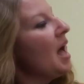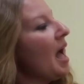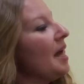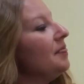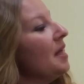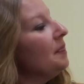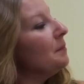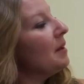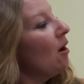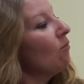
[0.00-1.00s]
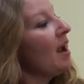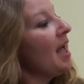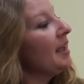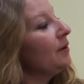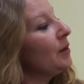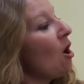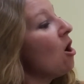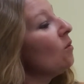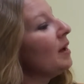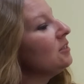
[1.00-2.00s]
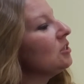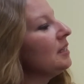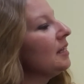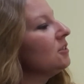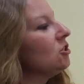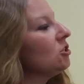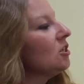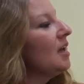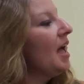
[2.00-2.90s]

And then the bell rang and we all went to lunch.